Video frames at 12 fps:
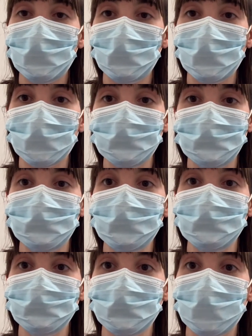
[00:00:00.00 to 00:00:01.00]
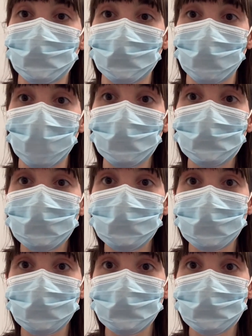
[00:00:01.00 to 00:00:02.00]
or sometimes when you have a
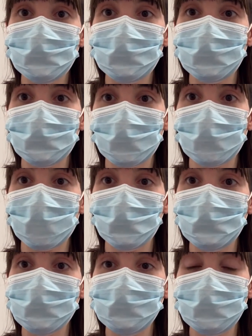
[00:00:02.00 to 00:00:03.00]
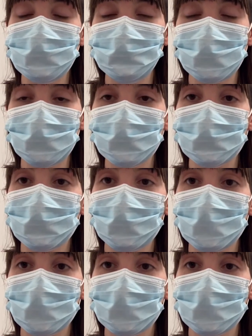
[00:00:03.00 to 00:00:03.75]
virus in children you can get wheezy as well.